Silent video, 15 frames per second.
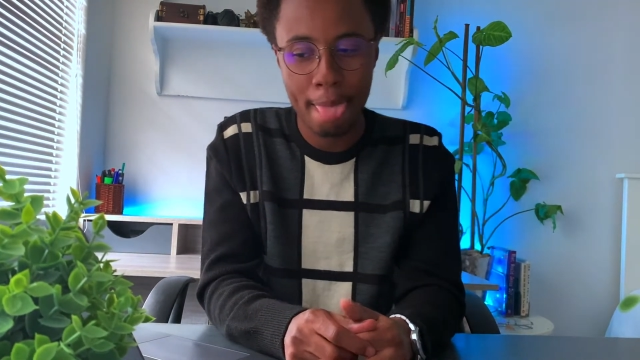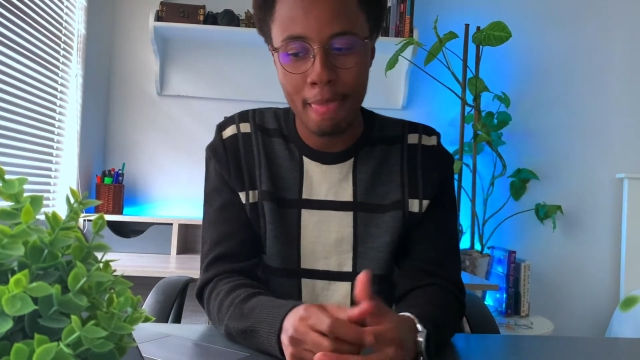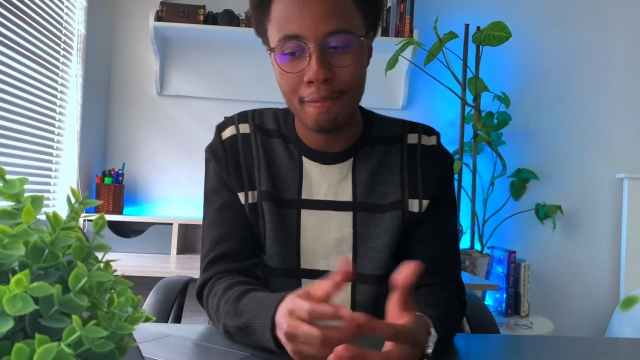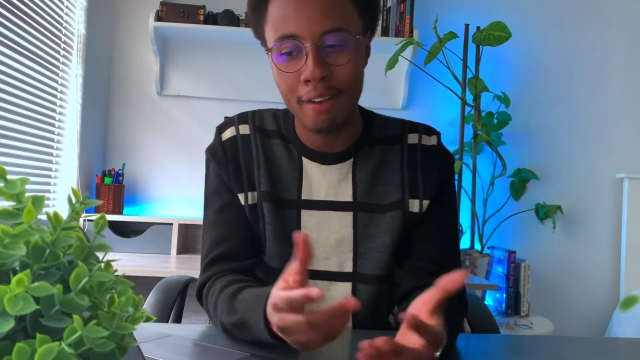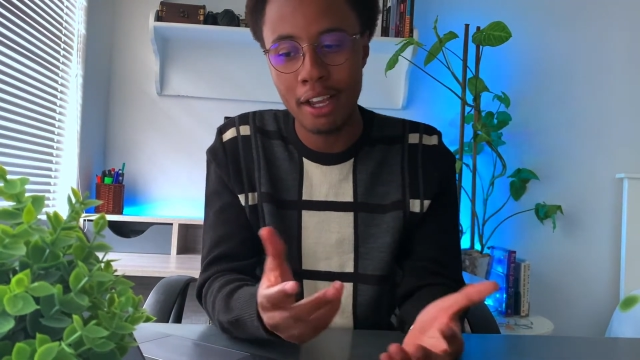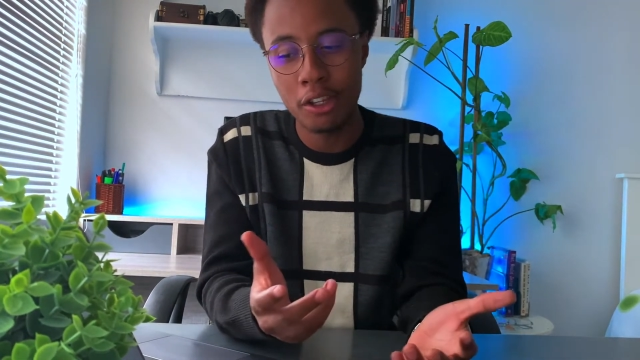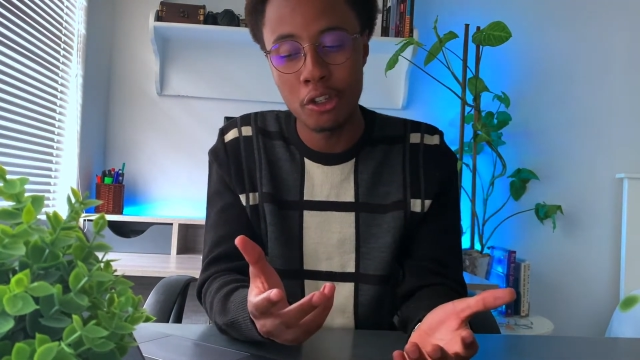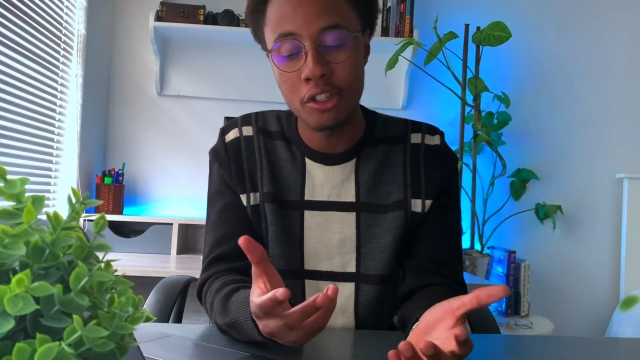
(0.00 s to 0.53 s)

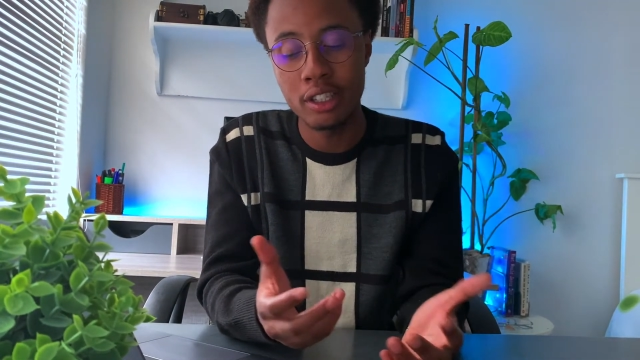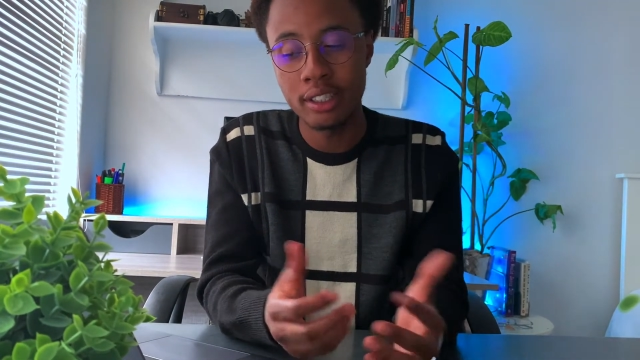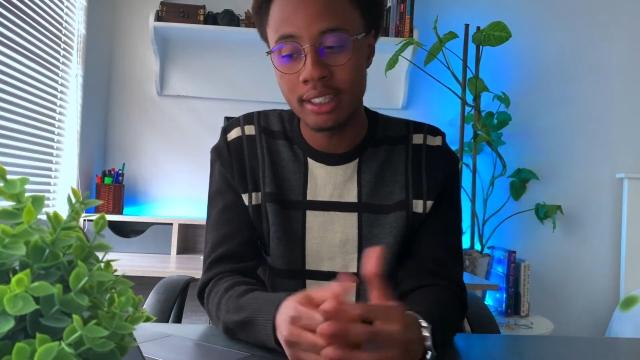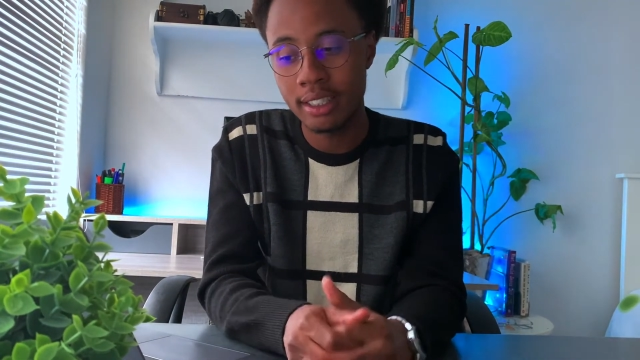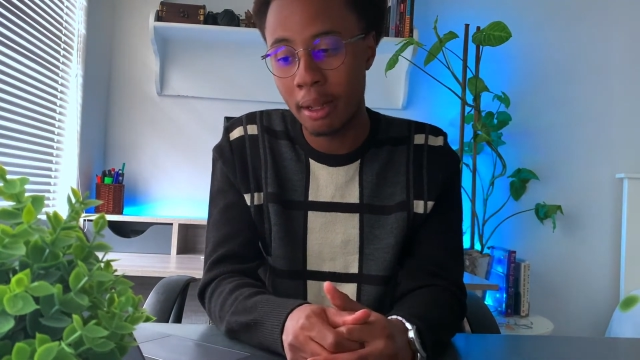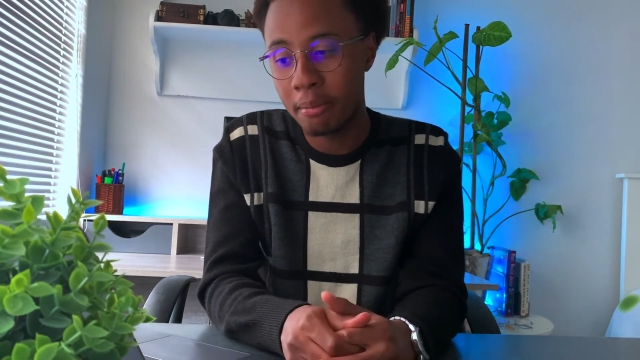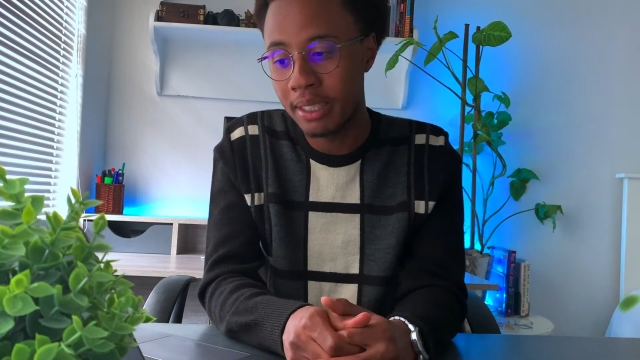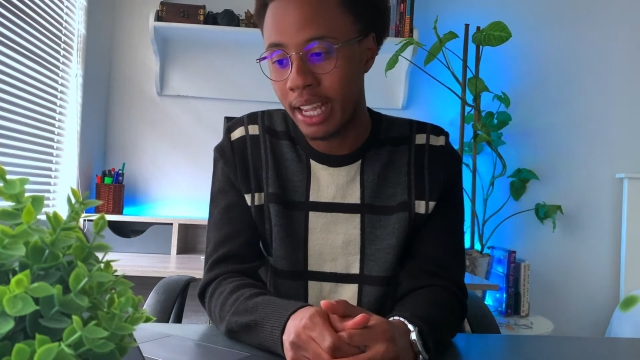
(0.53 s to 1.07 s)
If I use it
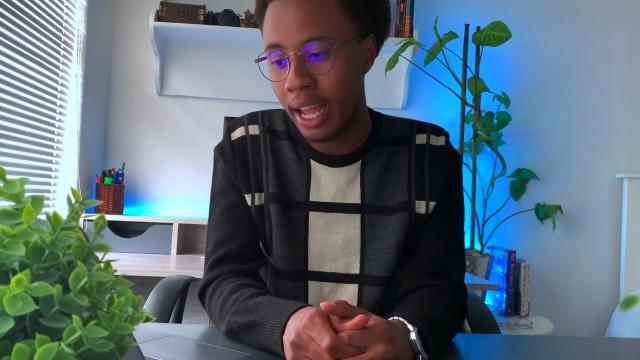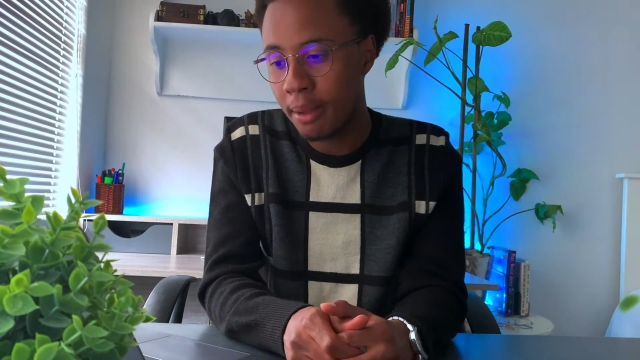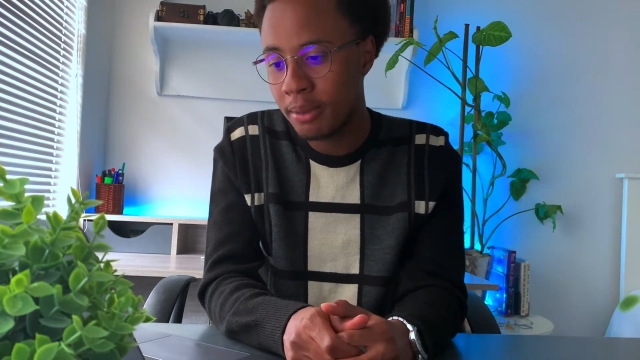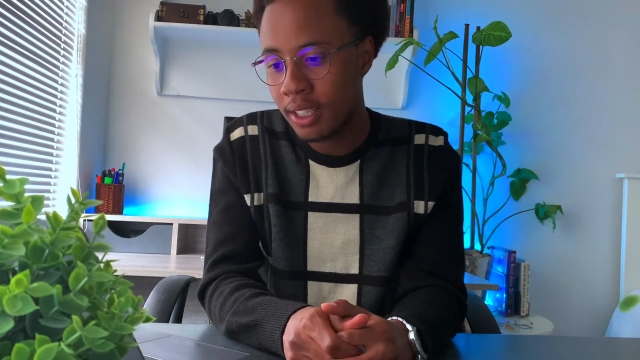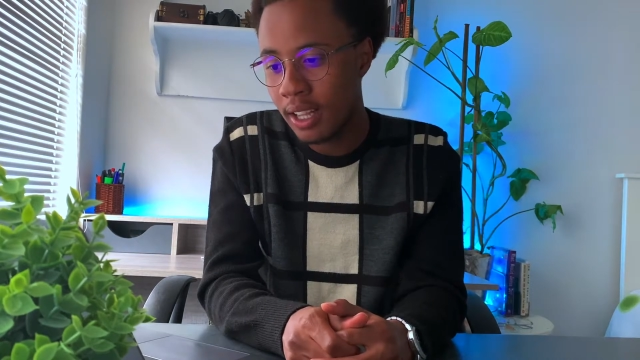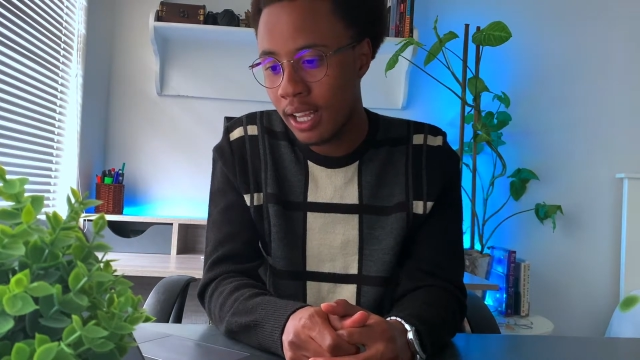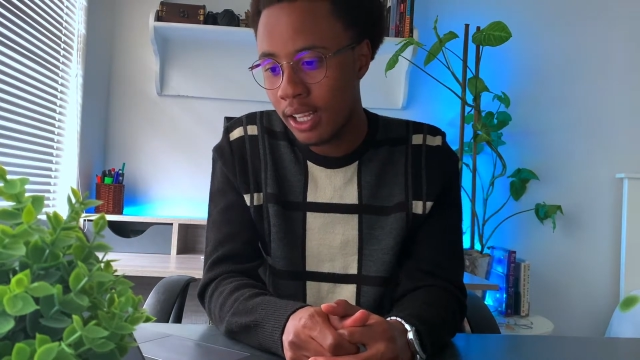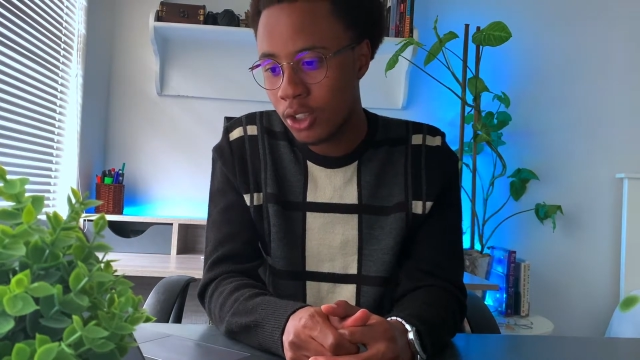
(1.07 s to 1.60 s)

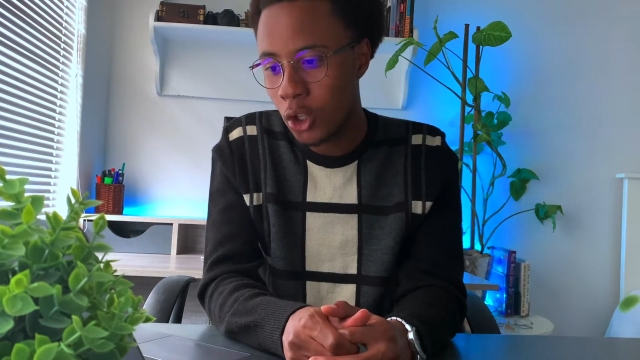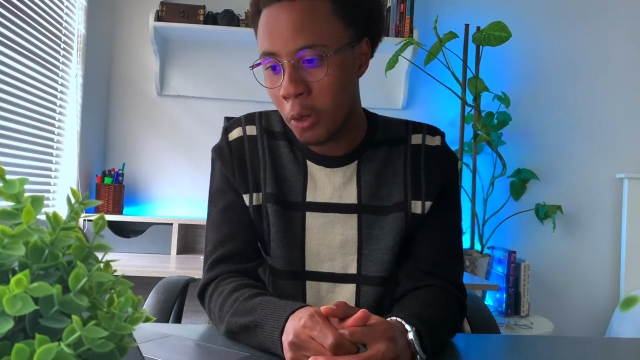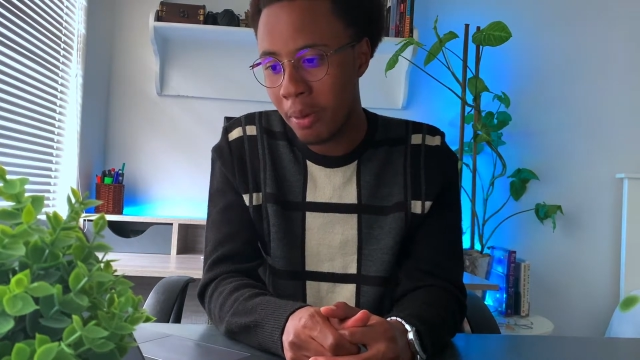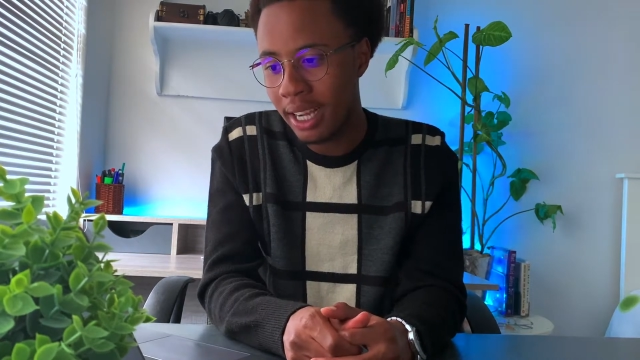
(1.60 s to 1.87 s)
sometimes, so